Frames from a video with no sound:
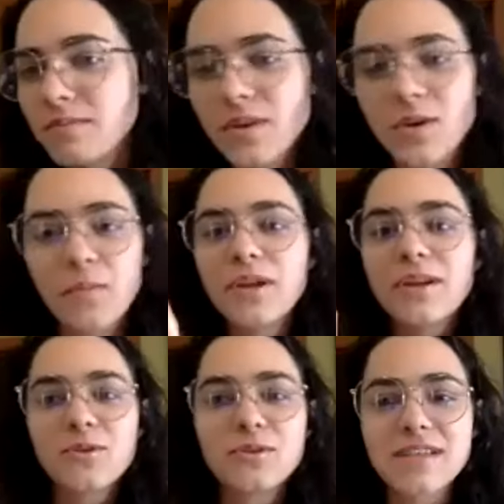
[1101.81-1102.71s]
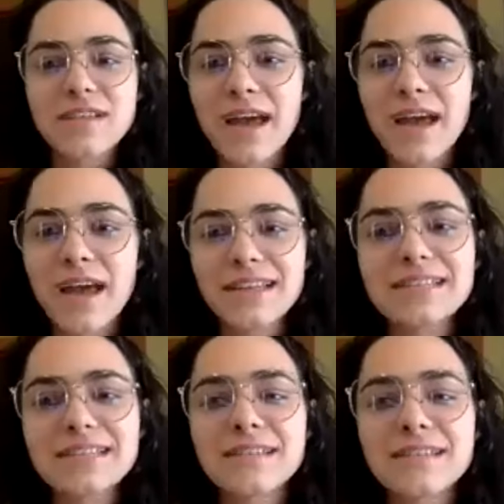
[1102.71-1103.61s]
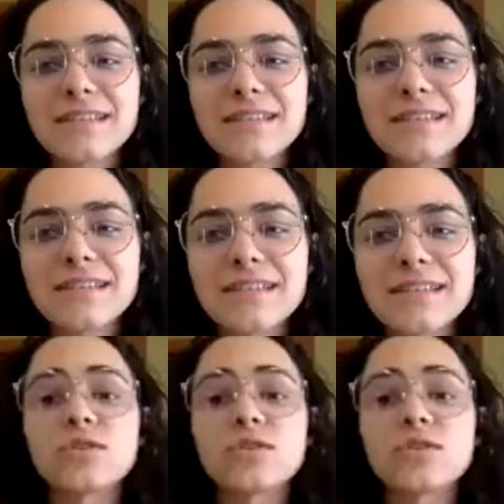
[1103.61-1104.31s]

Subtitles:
you know, political scientist in the department,